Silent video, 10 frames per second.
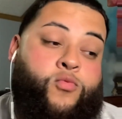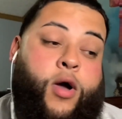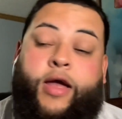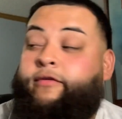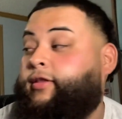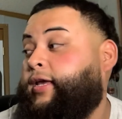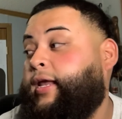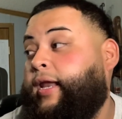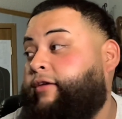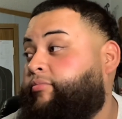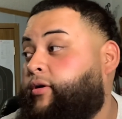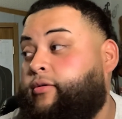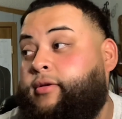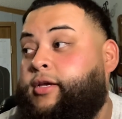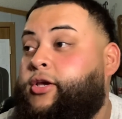You want everything in life, bro.
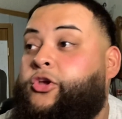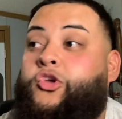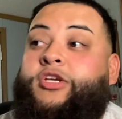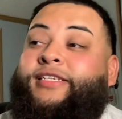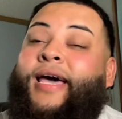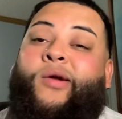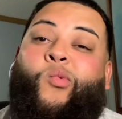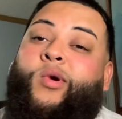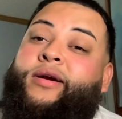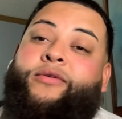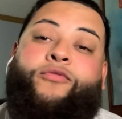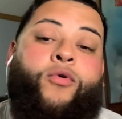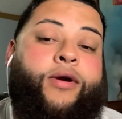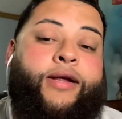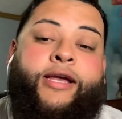You just gotta work
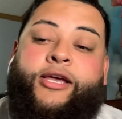for it.